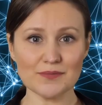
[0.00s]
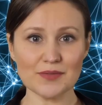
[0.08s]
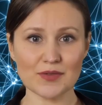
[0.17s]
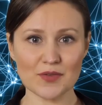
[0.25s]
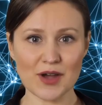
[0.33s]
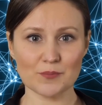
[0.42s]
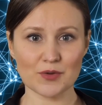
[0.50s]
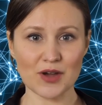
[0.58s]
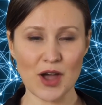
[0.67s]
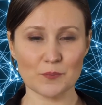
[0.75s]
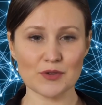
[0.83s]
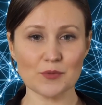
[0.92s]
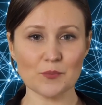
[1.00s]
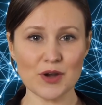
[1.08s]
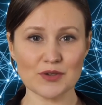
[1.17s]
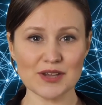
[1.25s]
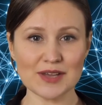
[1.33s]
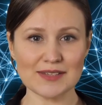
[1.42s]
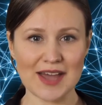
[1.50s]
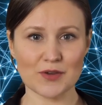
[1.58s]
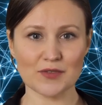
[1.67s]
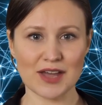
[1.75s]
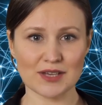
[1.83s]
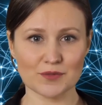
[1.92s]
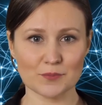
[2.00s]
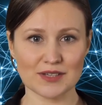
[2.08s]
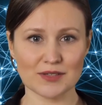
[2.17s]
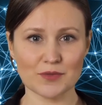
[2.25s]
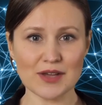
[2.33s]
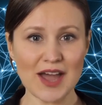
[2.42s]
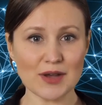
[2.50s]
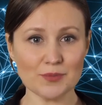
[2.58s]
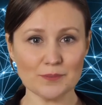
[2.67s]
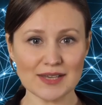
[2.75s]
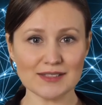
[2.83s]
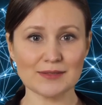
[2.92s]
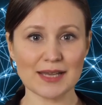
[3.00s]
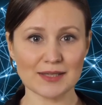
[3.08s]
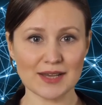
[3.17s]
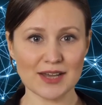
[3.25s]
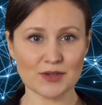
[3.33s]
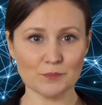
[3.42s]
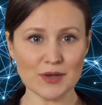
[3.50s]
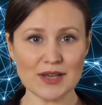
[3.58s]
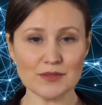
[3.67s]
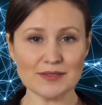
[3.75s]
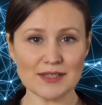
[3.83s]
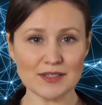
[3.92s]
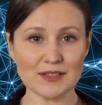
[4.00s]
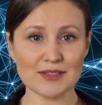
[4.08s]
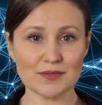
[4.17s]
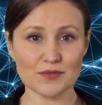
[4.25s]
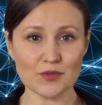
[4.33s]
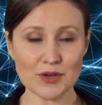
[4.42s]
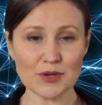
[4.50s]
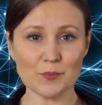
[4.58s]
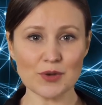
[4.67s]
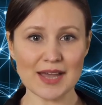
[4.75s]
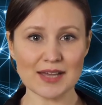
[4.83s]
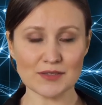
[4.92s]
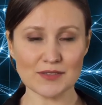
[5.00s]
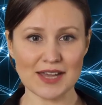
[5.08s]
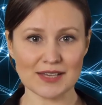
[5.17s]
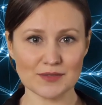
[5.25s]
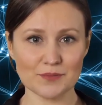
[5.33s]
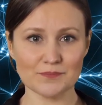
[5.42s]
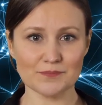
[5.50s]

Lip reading: Fiber optic projects have key specific elements that need to be considered during the planning phase.